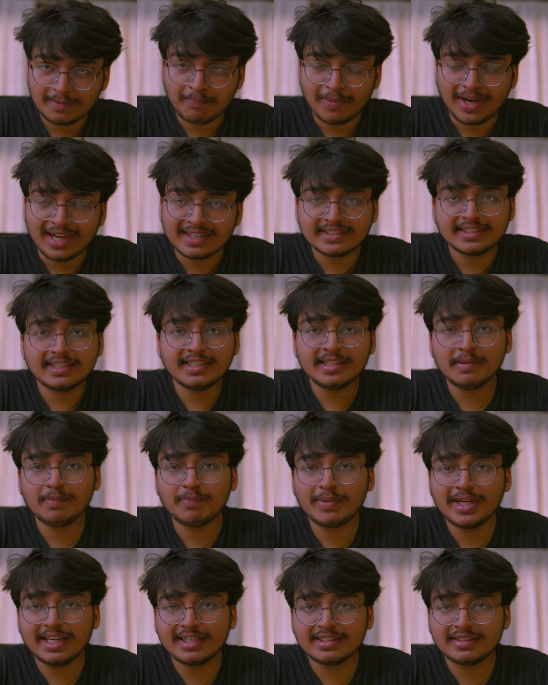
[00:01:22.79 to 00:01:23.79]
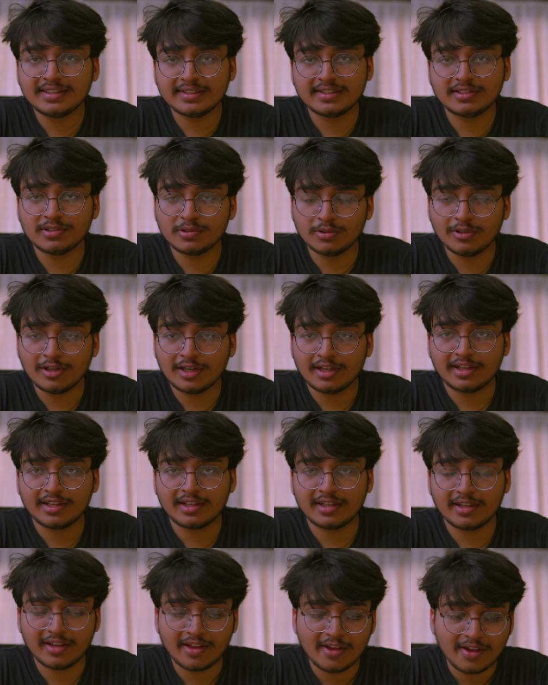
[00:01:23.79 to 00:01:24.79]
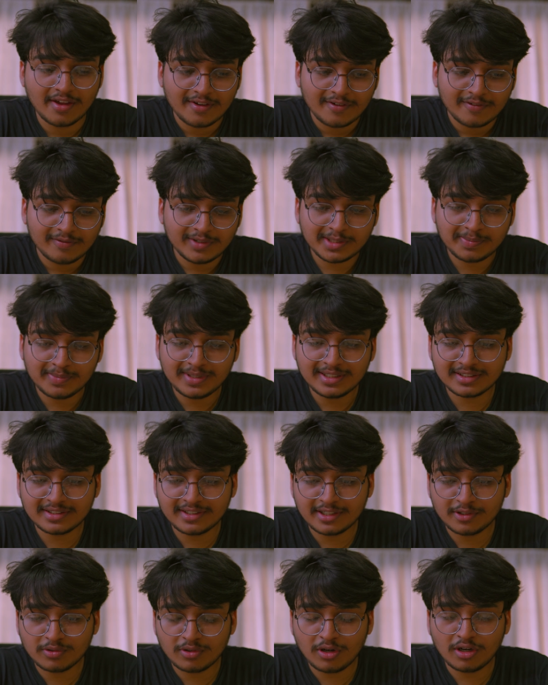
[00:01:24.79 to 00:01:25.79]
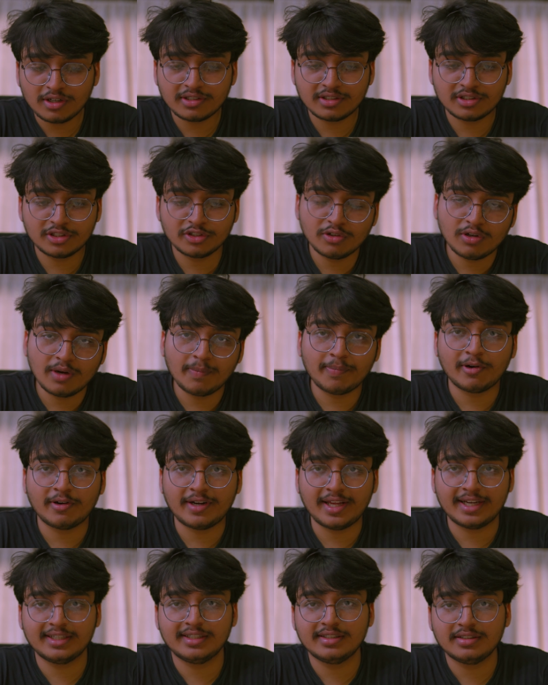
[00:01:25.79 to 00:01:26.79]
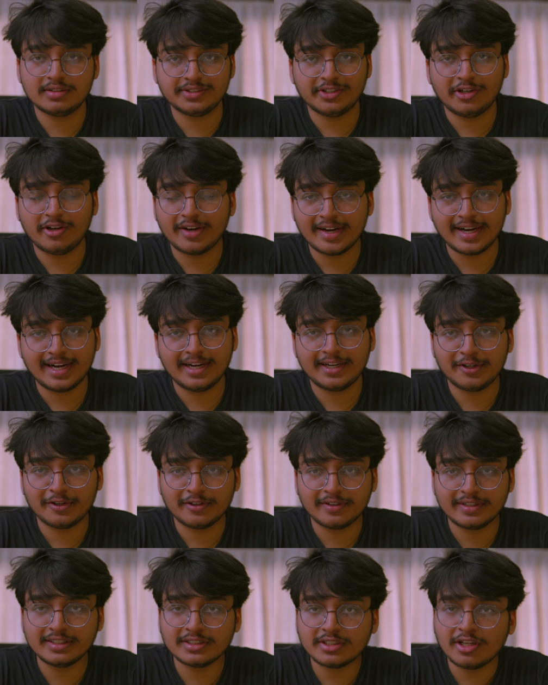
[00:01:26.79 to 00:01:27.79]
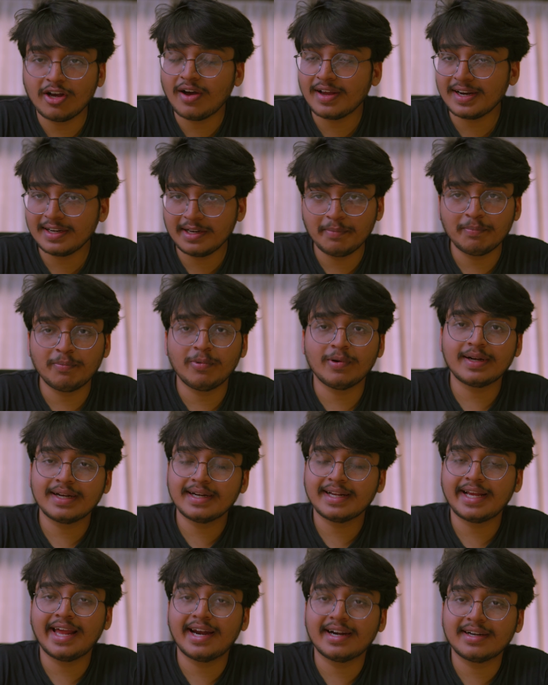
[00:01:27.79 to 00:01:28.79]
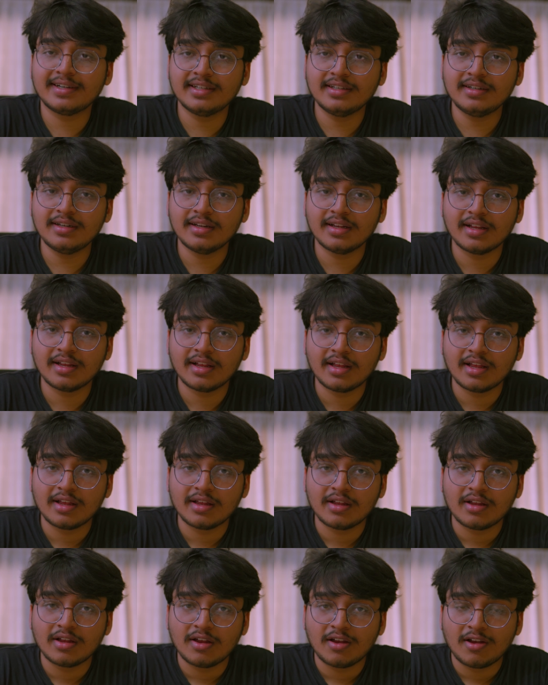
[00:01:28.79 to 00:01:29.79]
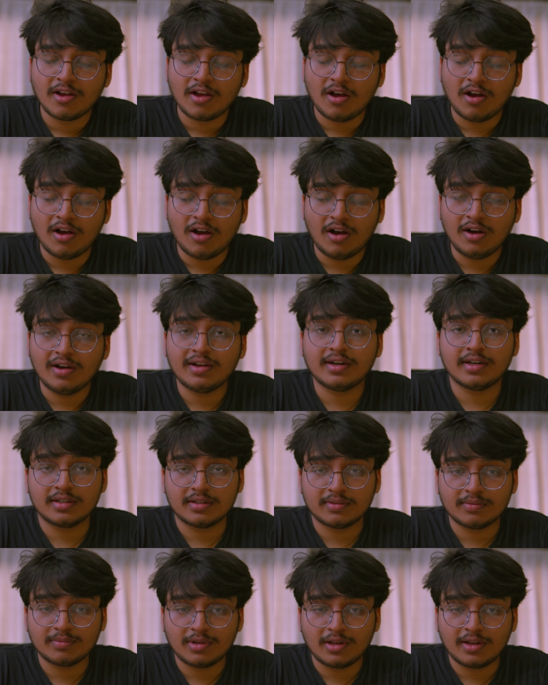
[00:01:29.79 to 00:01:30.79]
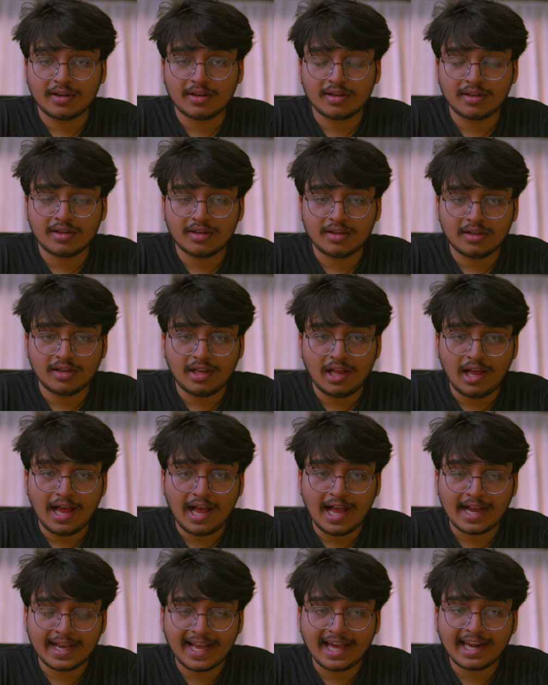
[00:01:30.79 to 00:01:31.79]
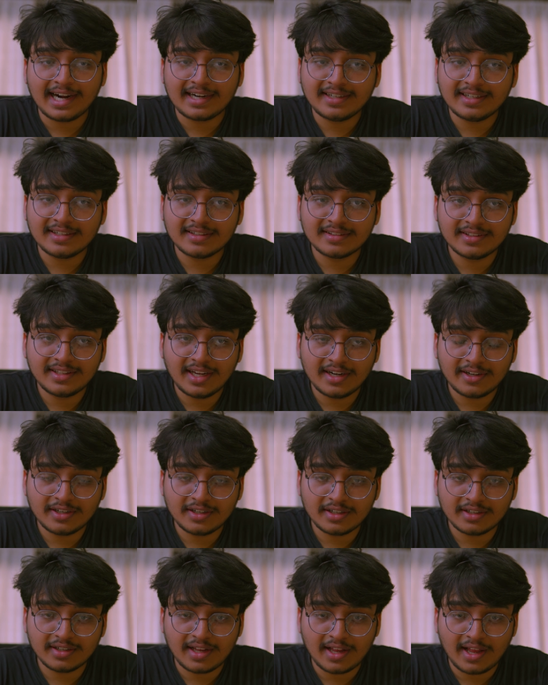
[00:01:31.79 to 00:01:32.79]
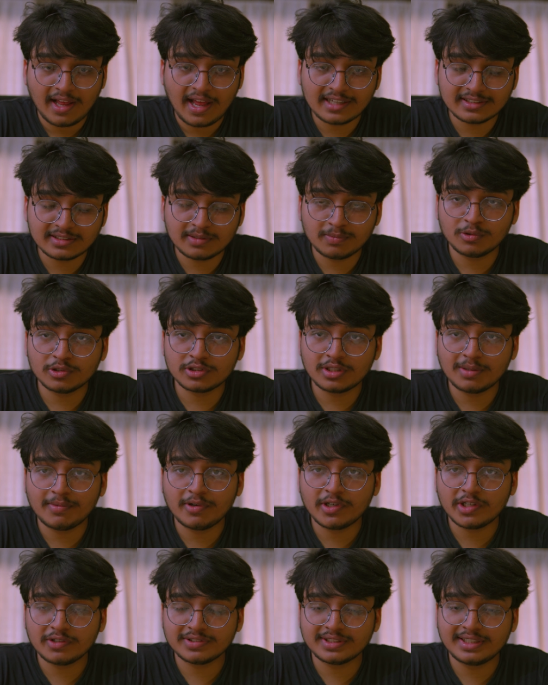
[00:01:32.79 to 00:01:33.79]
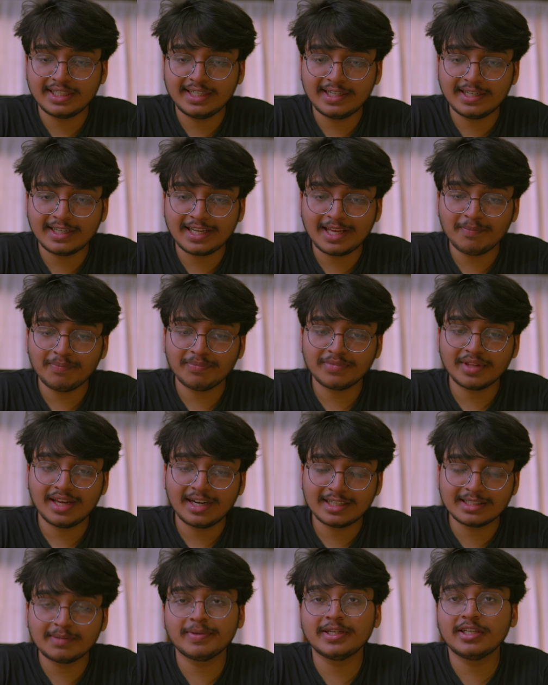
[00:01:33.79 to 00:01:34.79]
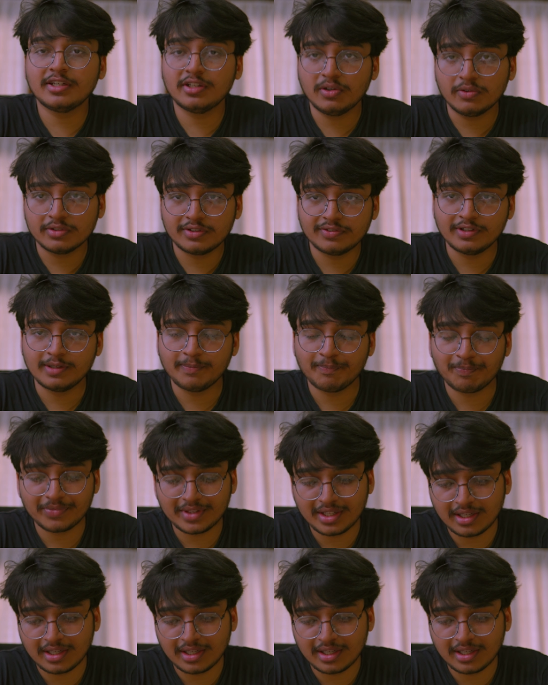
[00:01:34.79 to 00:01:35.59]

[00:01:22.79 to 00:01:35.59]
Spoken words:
partially break this rule, which means they do not show a protagonist or an antagonist or an important character or a character that has the most amount of screen time at the beginning of the film.